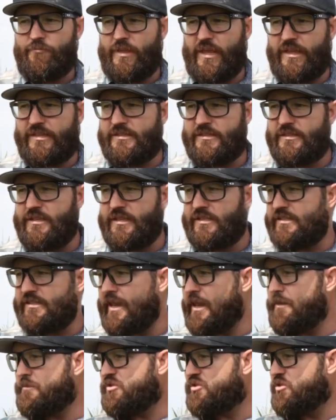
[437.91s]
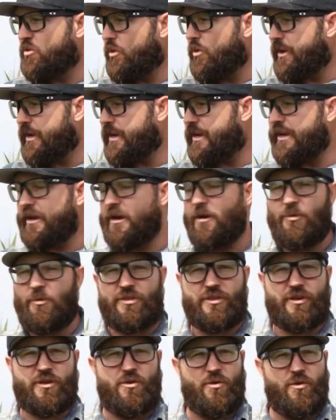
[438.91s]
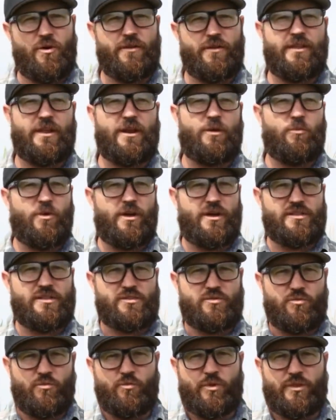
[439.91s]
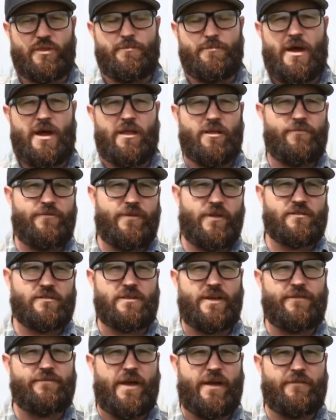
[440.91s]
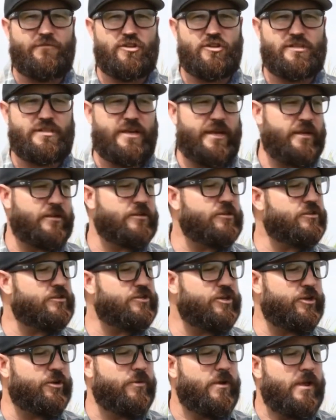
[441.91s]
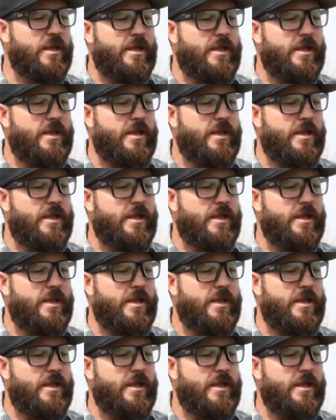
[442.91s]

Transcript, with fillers: it's the same story here with the corn that it was with the milo fields I've, I've just taken you to.